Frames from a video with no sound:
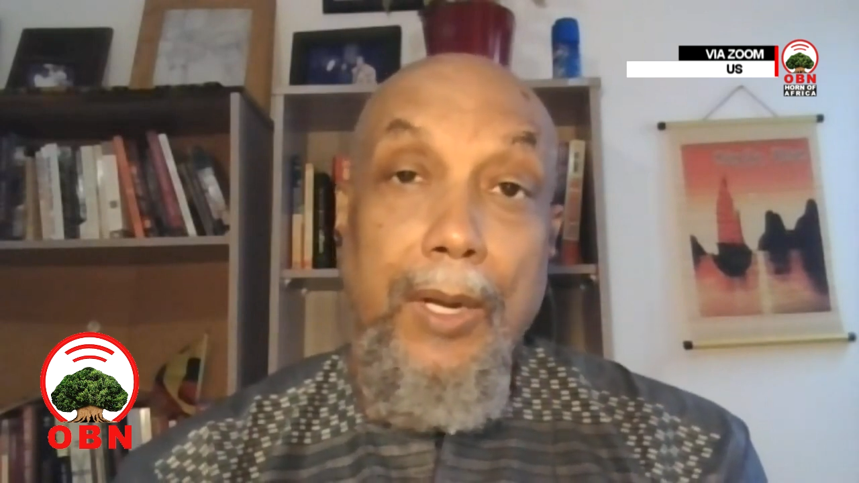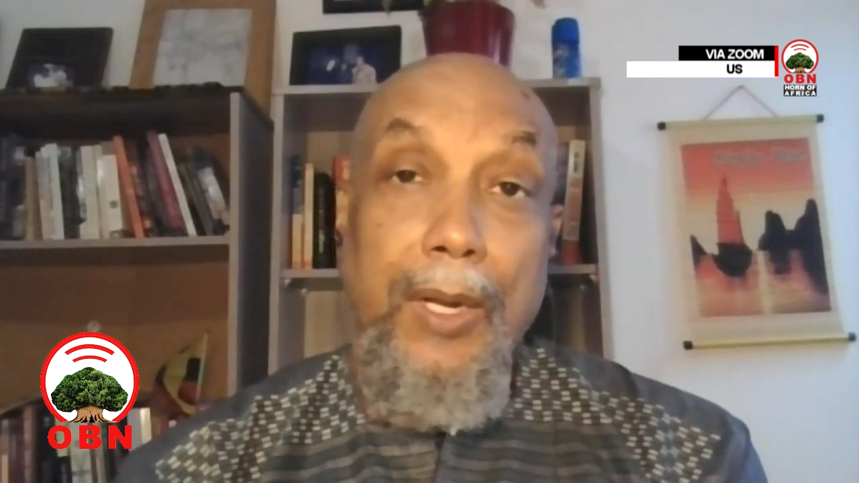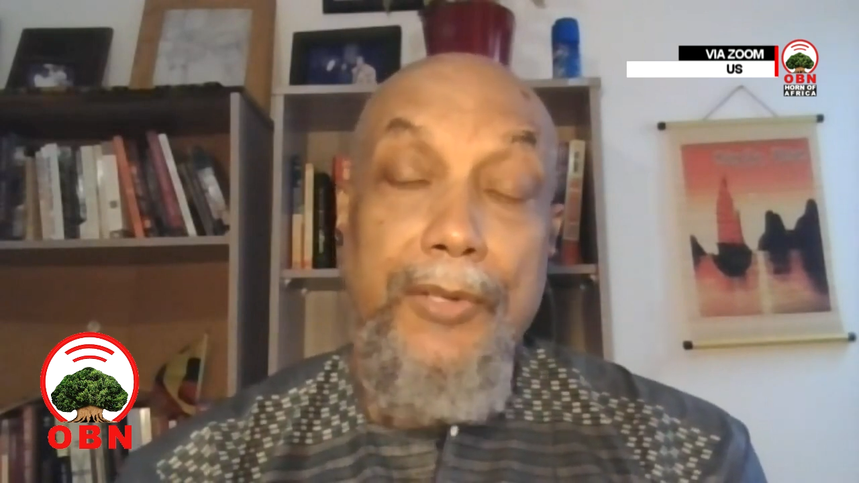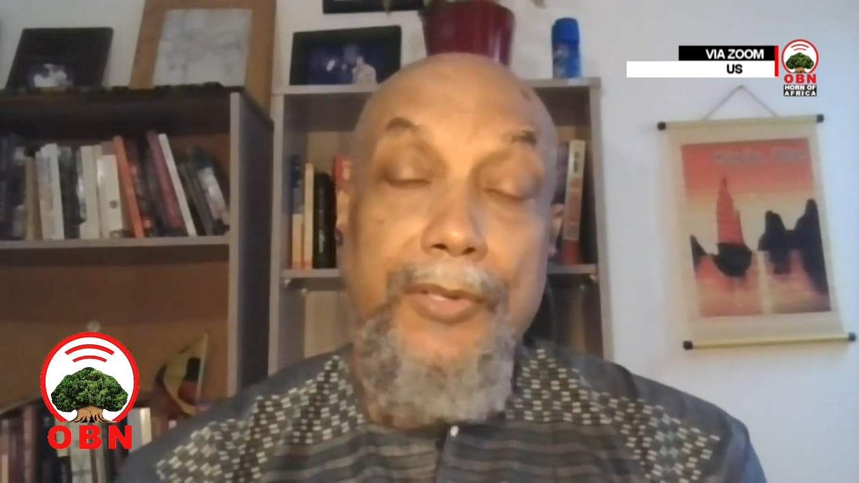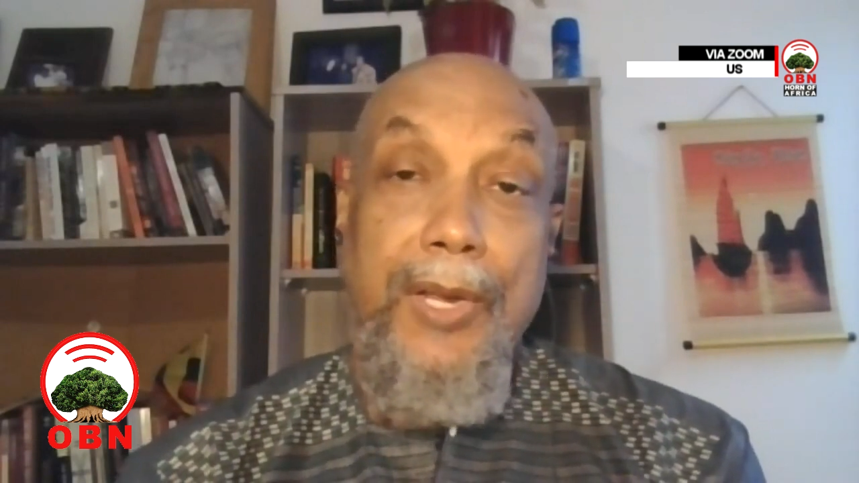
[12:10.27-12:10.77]

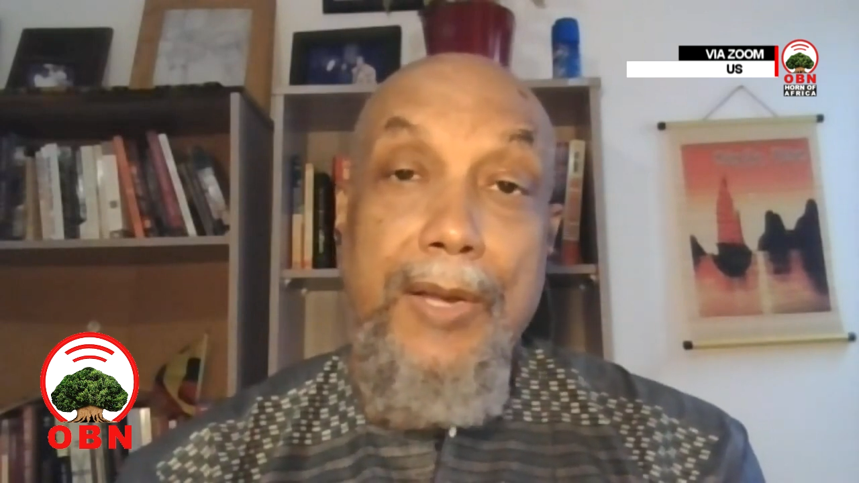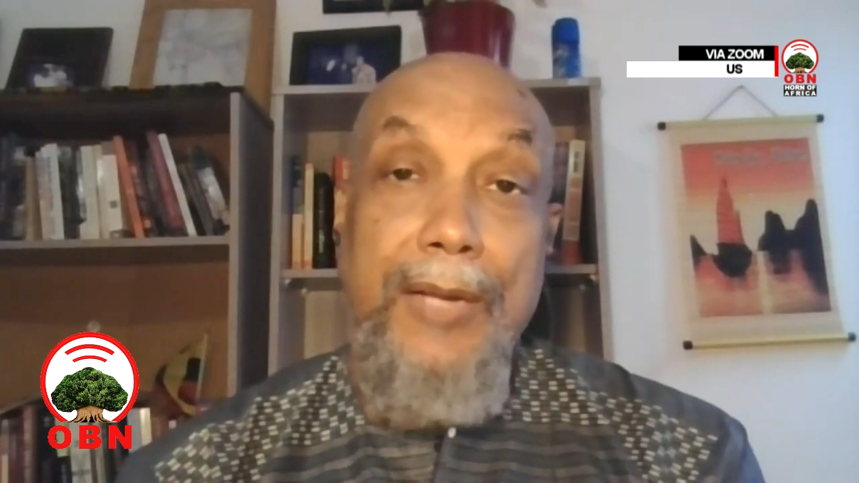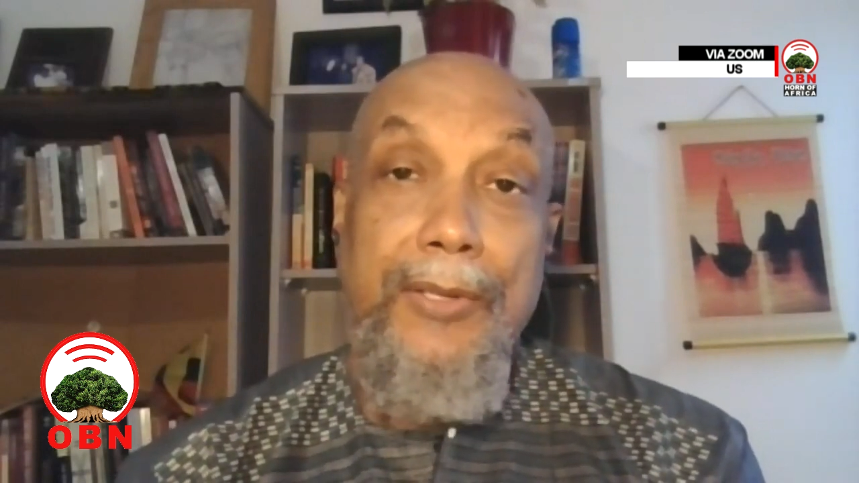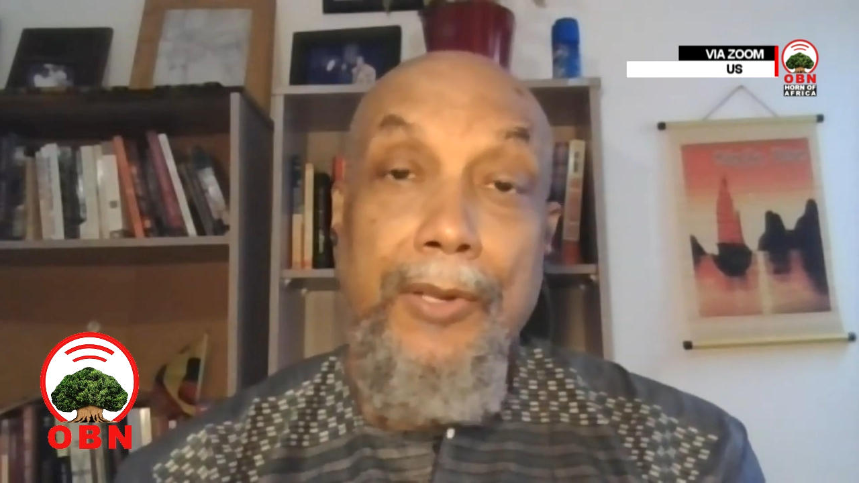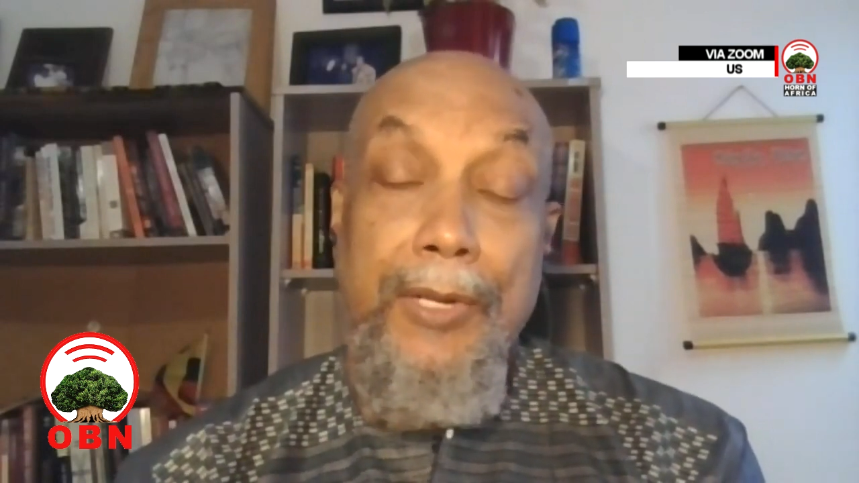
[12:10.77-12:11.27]
is
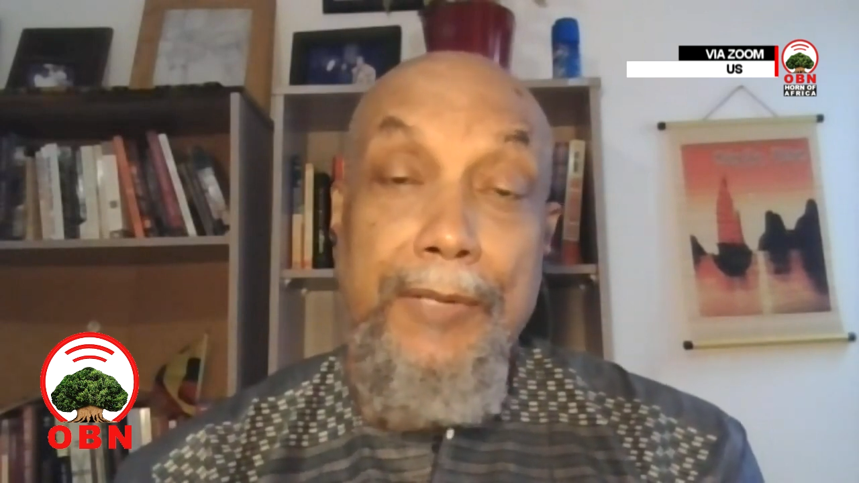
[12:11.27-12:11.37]
connected to